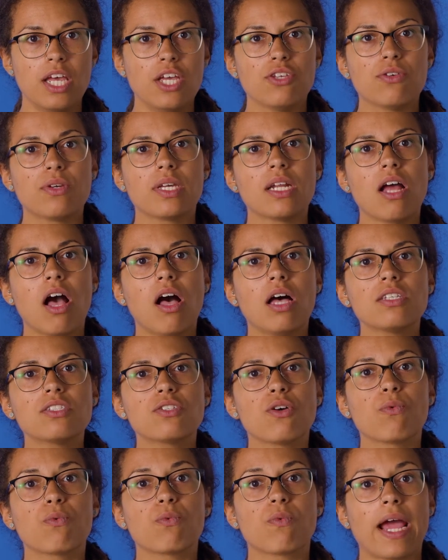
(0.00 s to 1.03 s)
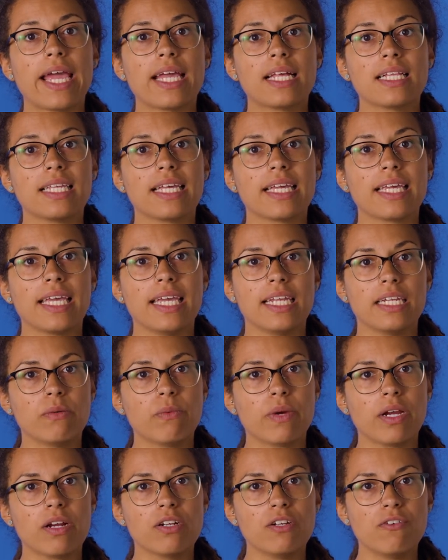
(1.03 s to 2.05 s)
You can also right click
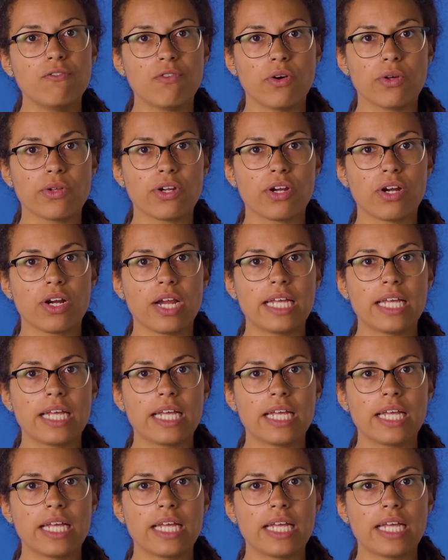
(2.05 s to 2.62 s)
anywhere in a folder